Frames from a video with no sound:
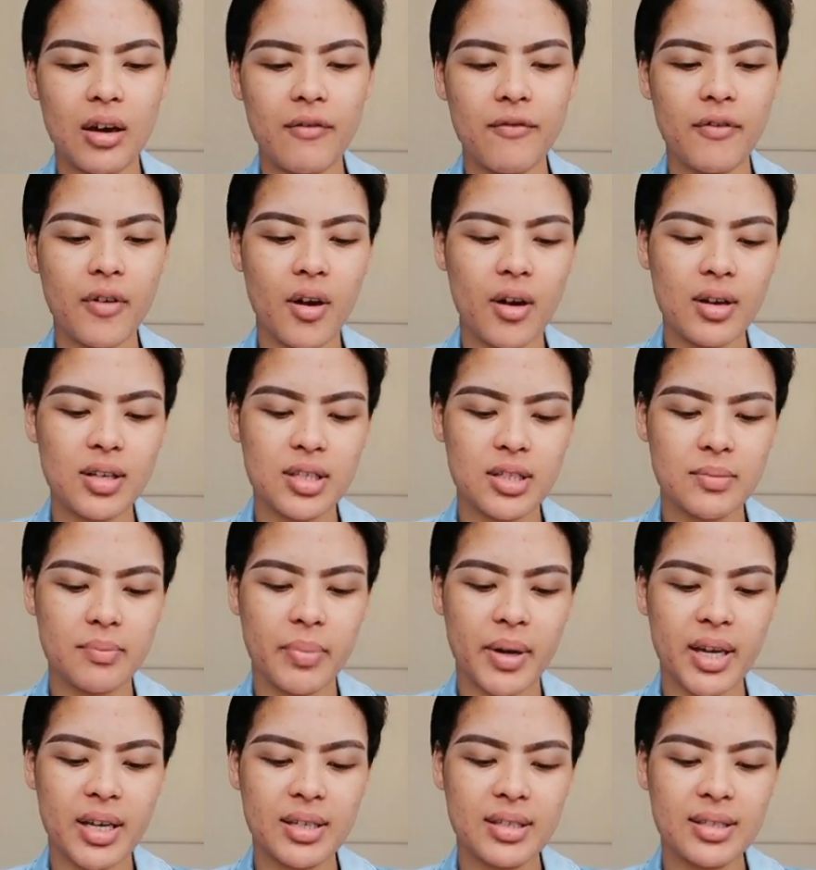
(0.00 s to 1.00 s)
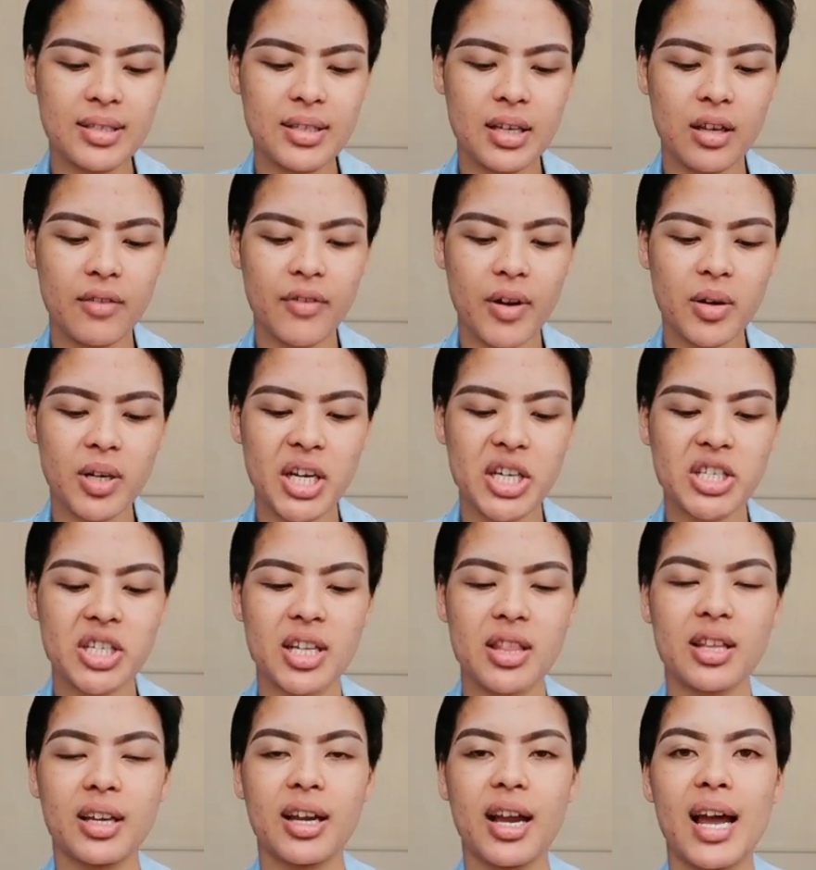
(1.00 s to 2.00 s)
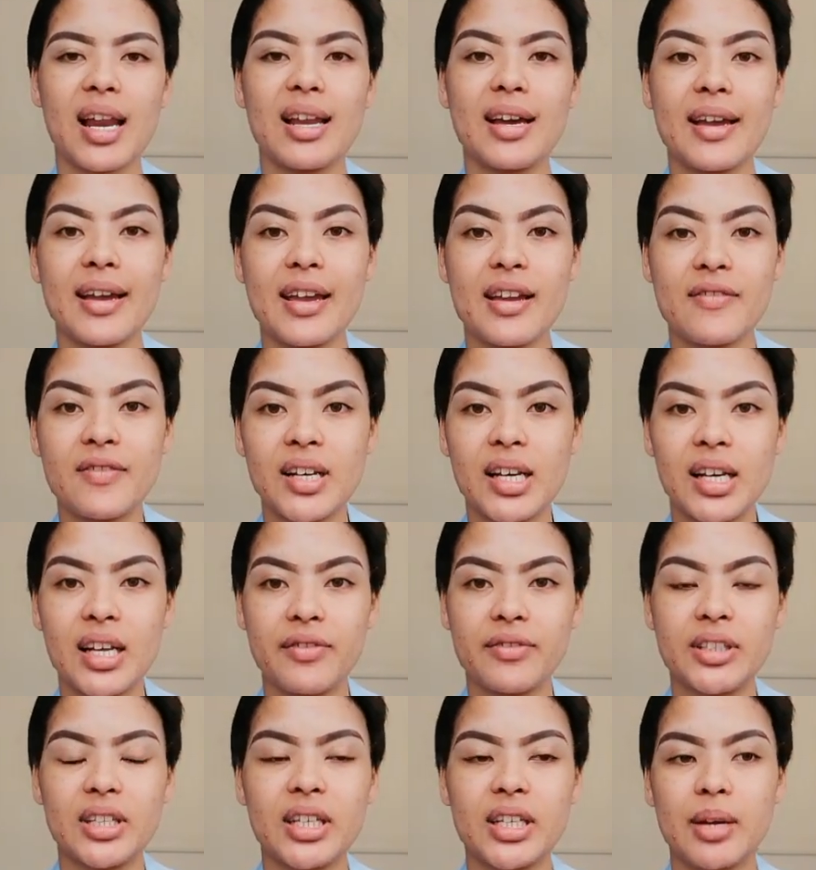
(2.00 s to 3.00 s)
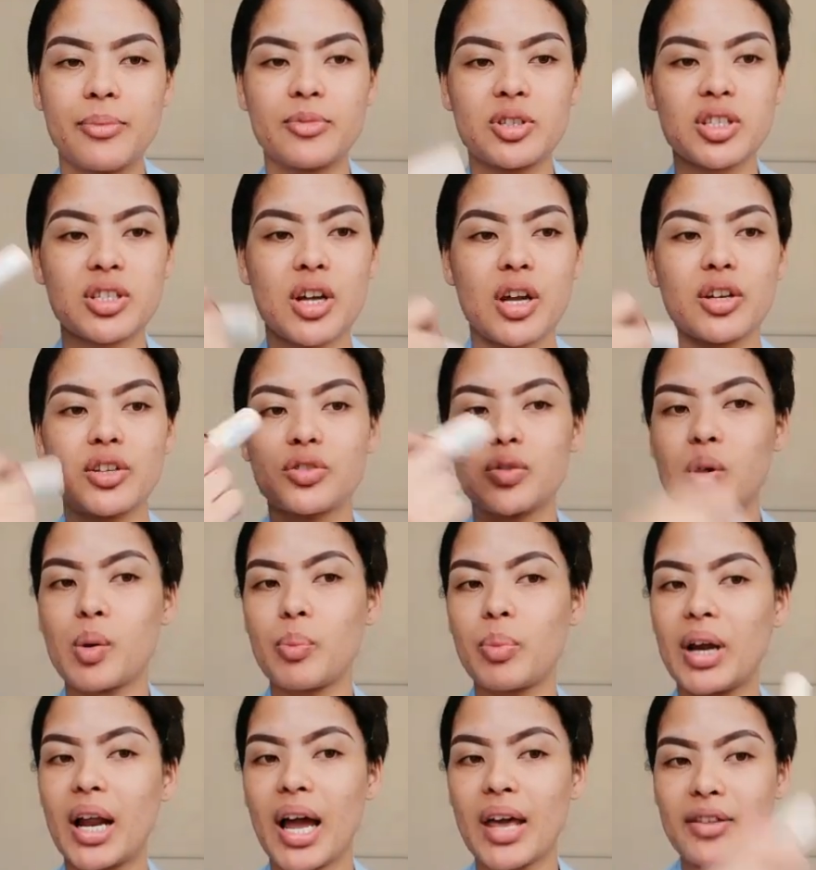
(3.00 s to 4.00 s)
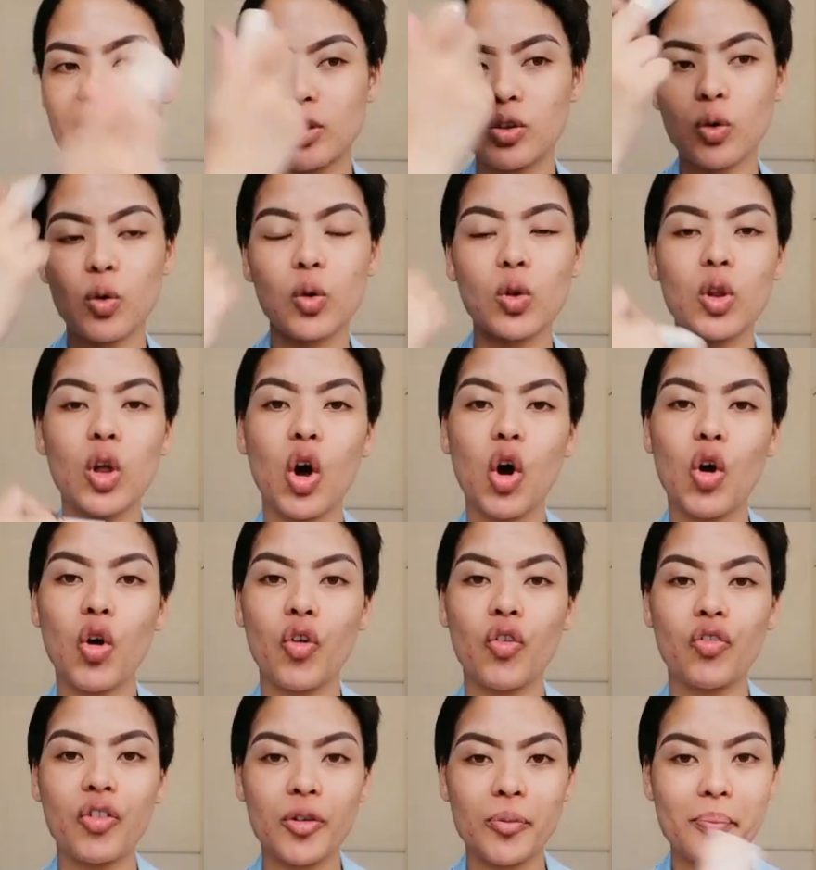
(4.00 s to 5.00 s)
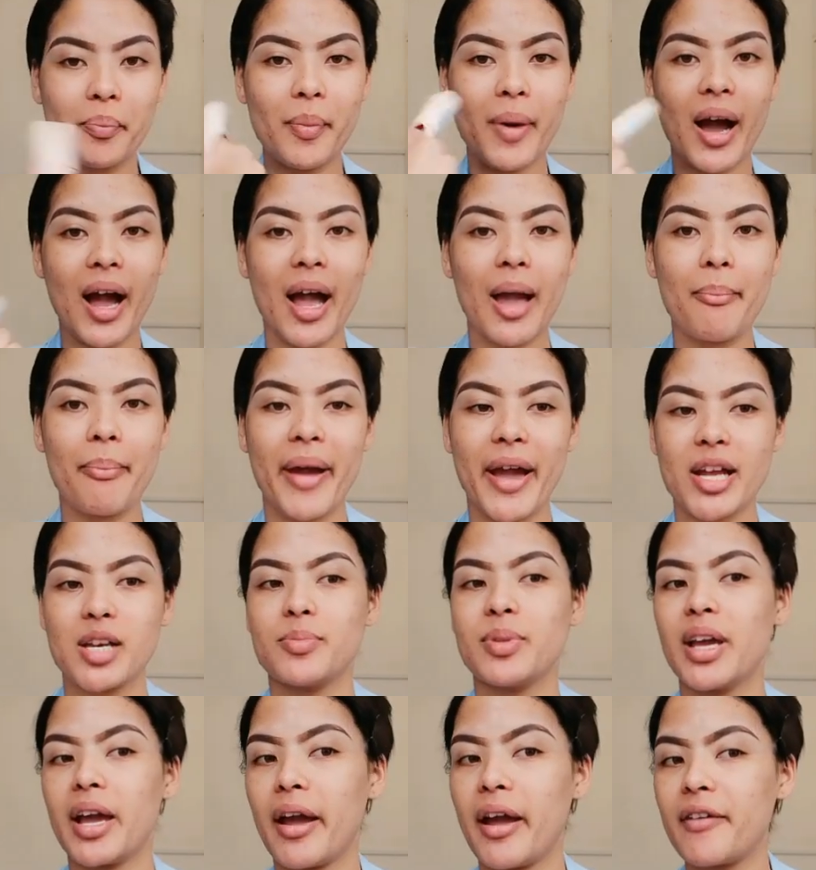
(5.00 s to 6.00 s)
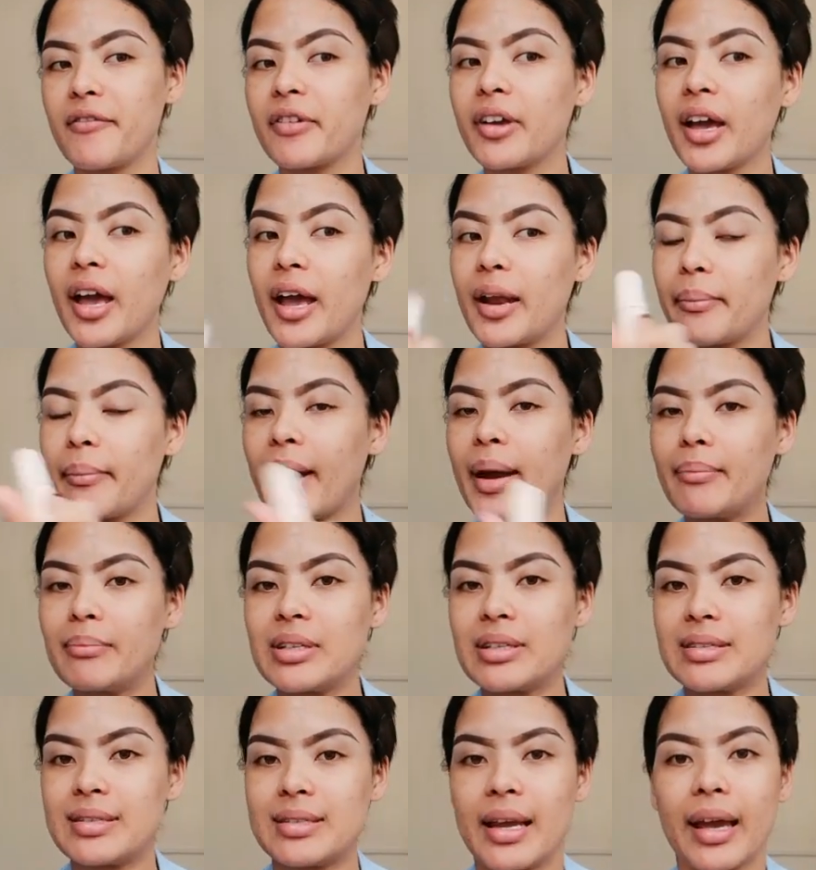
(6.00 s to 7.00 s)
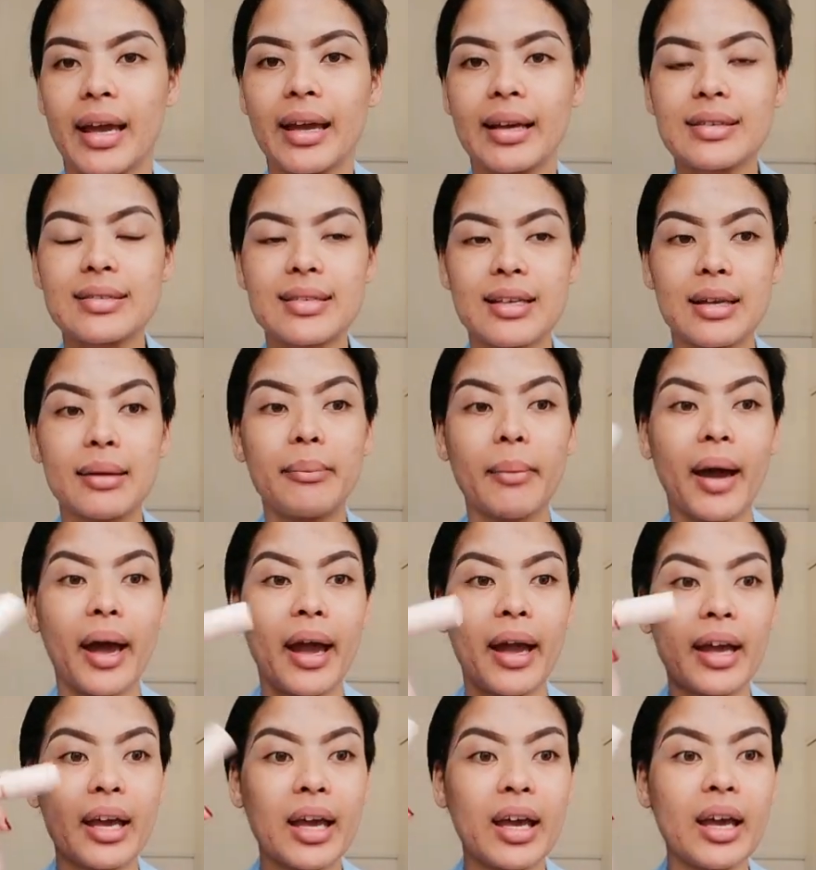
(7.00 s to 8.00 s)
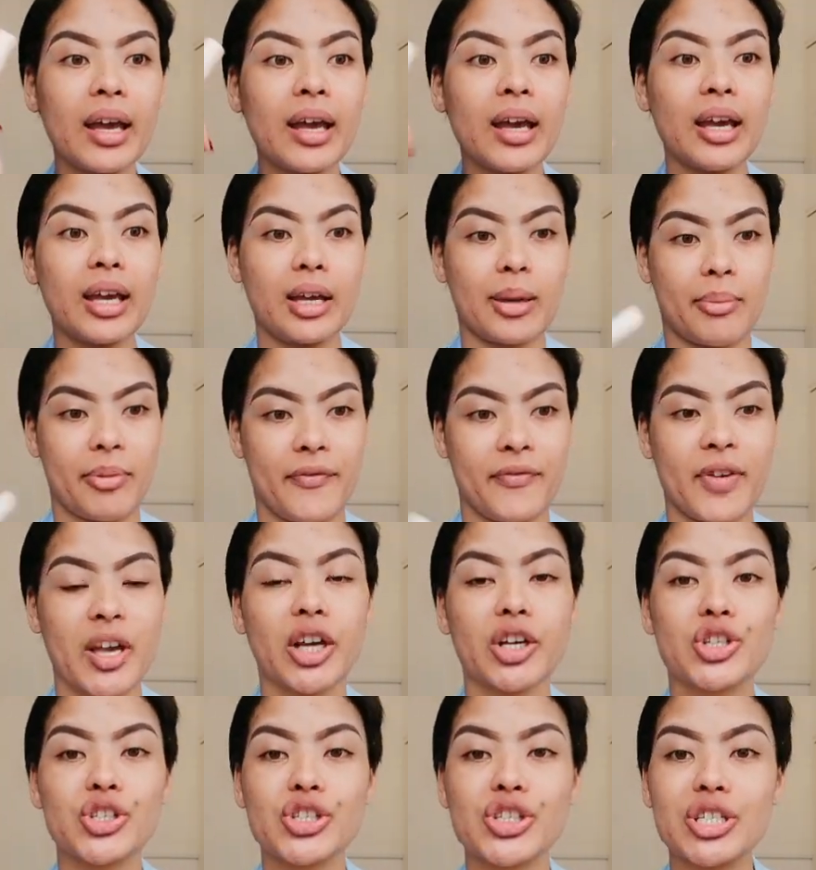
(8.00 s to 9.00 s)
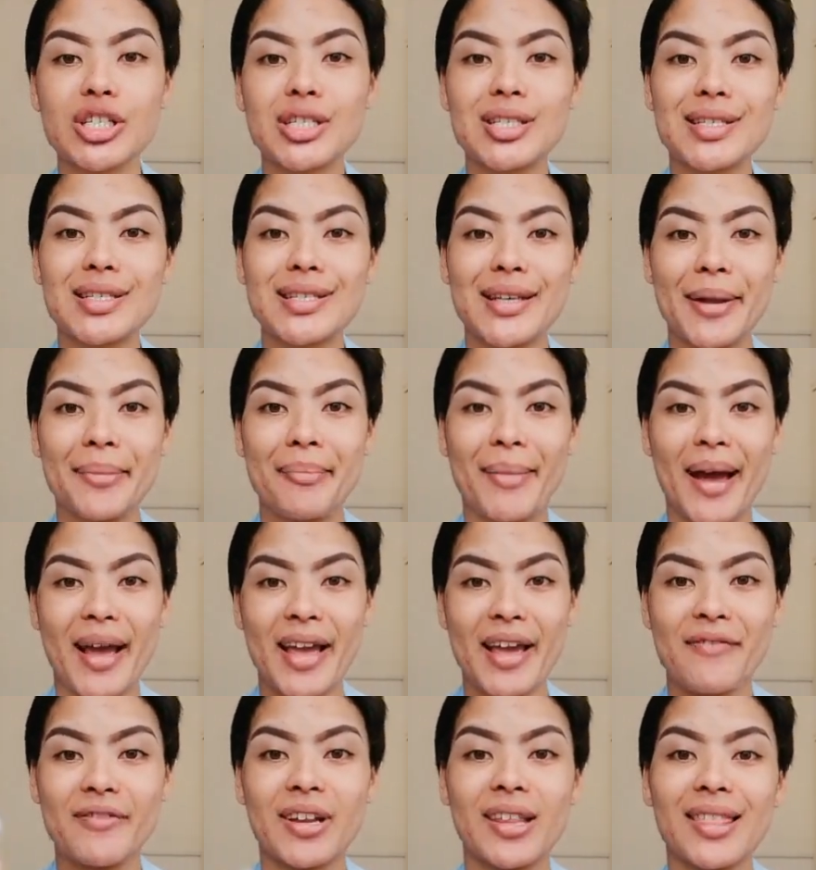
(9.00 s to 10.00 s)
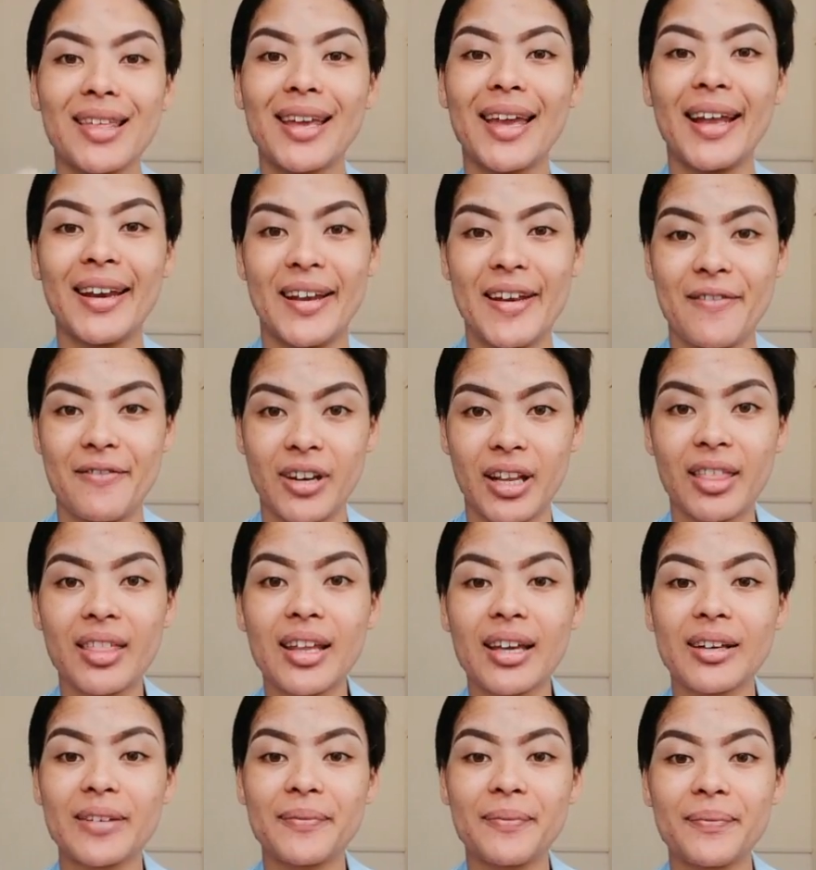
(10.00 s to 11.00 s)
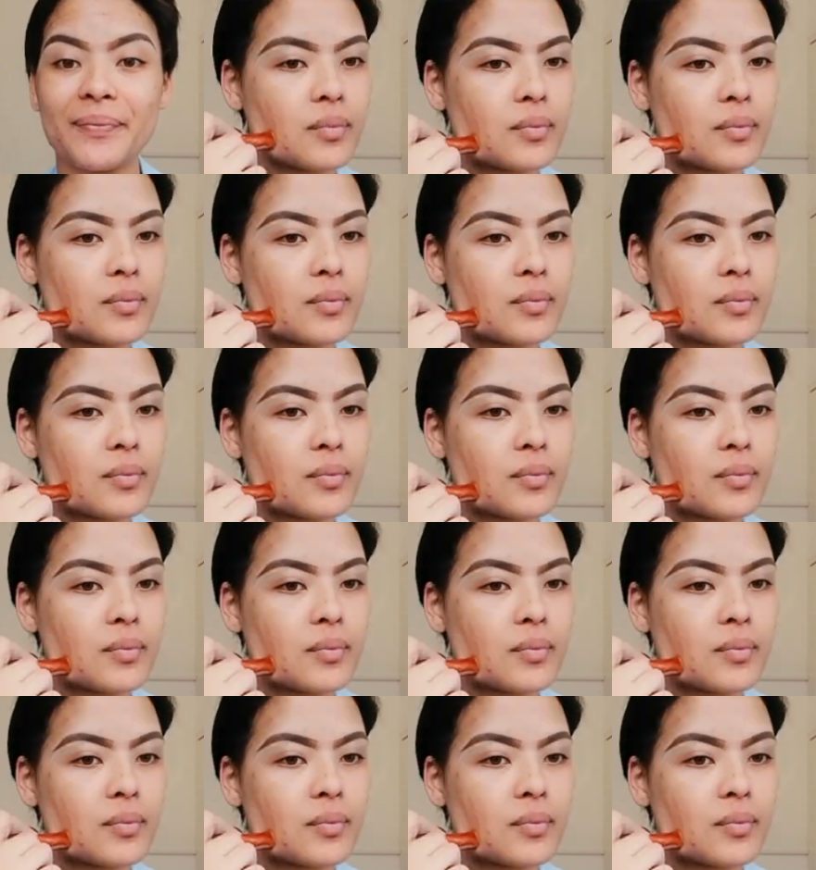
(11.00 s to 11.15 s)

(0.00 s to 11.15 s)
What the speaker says: Fast Base Stick Foundation in the color F11, and I'm just going to apply that all over my bad behavior and my mistakes and my infections and my everything and everything.